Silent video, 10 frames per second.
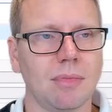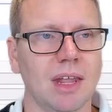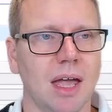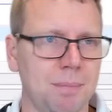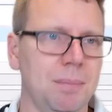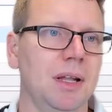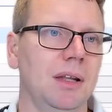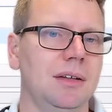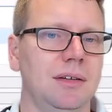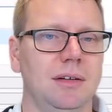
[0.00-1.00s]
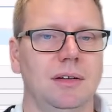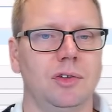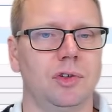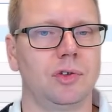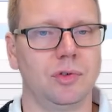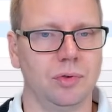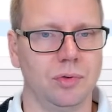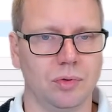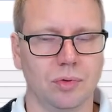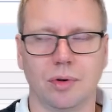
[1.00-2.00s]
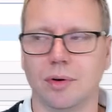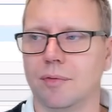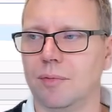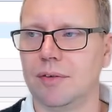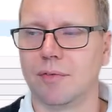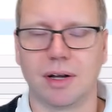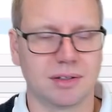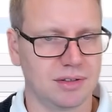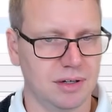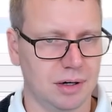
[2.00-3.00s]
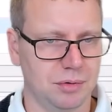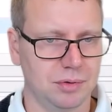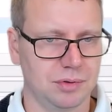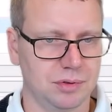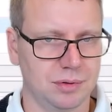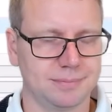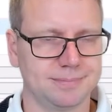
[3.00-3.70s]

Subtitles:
ability to rewrite scenarios.